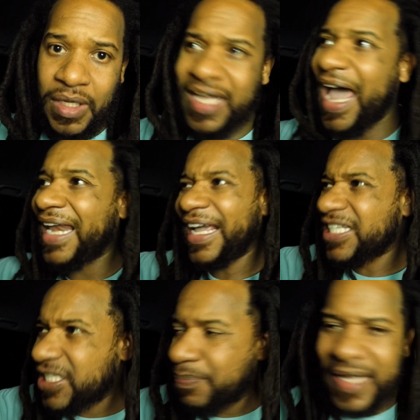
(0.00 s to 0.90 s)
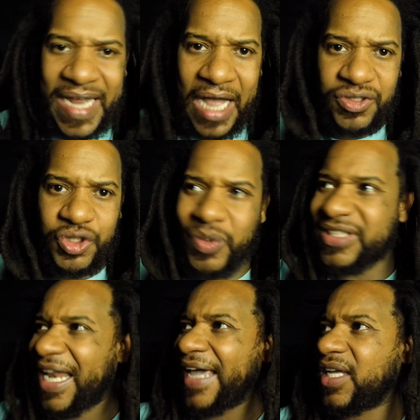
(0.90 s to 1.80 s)
He got like a split house. So
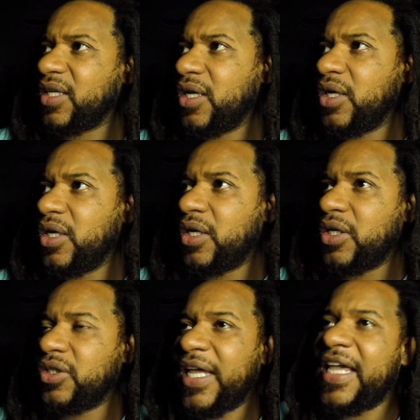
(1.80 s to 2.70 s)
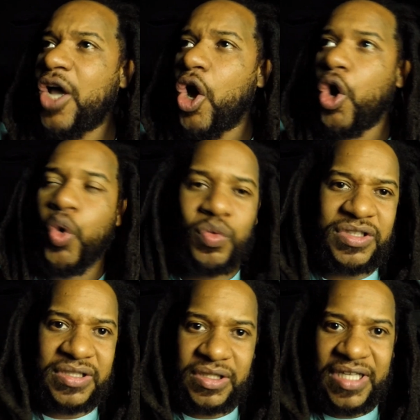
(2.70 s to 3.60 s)
it's like he
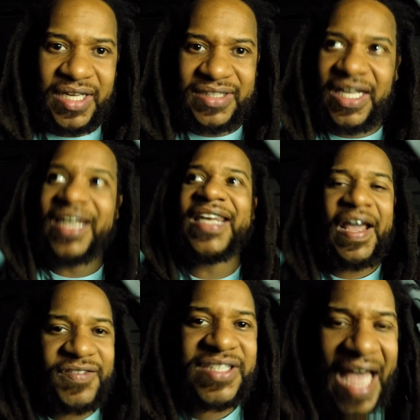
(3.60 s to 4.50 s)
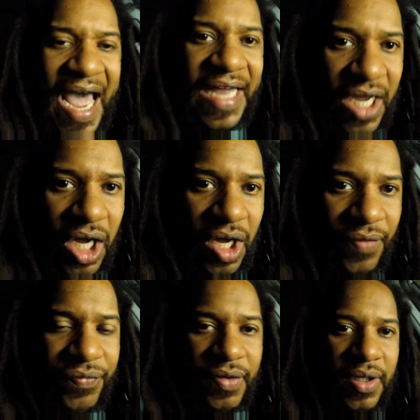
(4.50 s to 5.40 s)
owns the left side
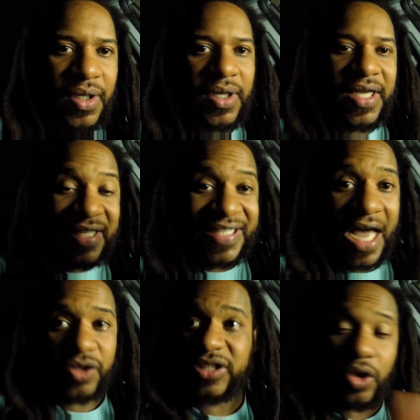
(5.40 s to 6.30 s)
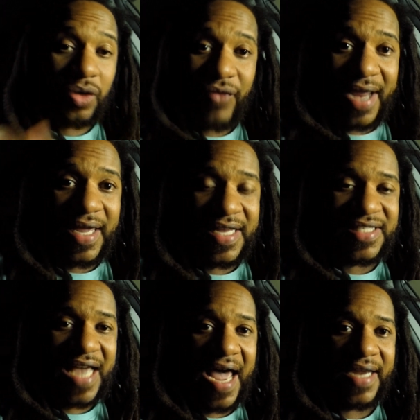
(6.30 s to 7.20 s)
of his house, and on the right hand
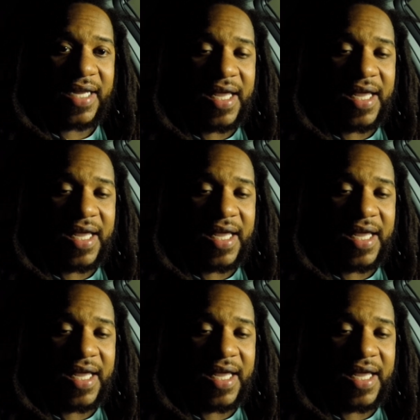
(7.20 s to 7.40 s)
side,